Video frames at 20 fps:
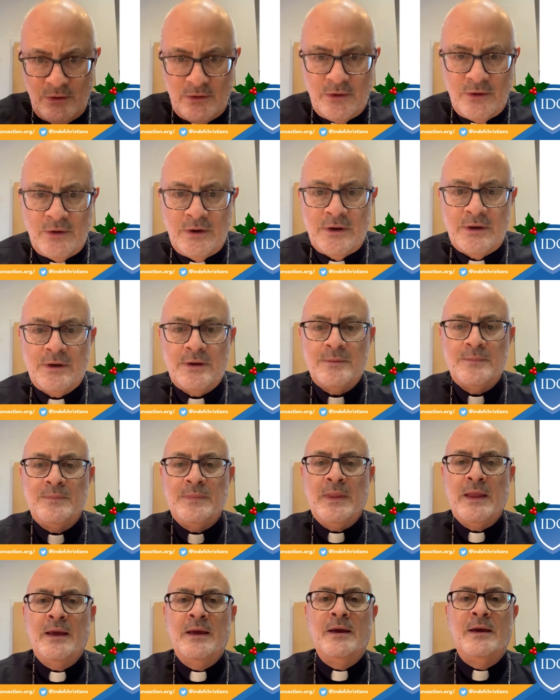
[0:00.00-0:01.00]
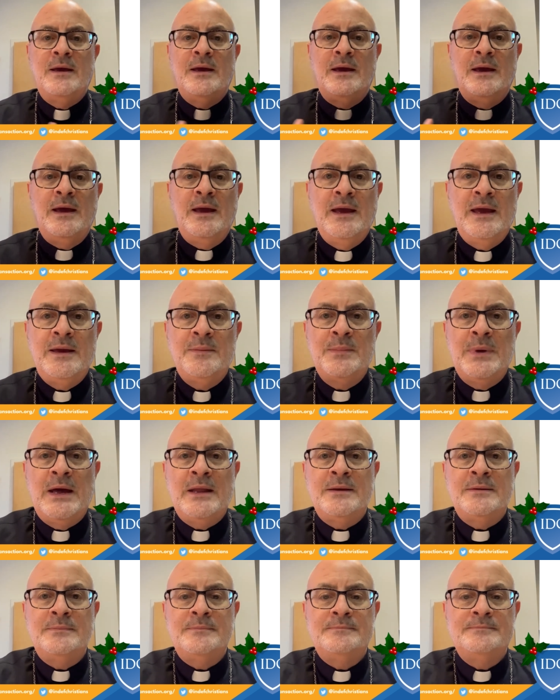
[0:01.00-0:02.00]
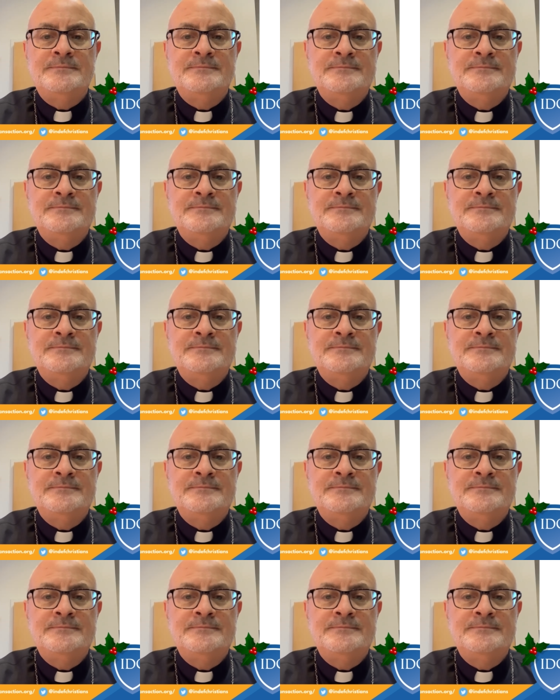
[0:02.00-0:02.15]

Lord. Amen.